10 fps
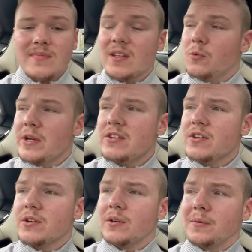When
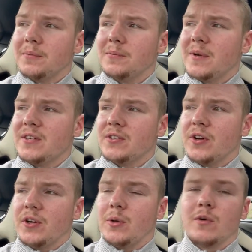you're not
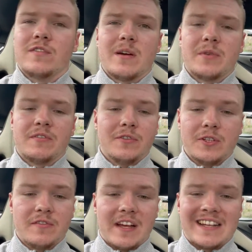on NoFap, you're full
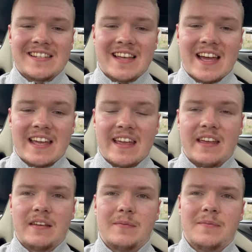of
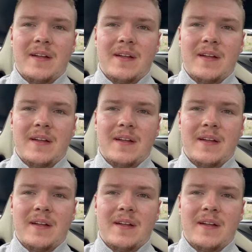anxiety.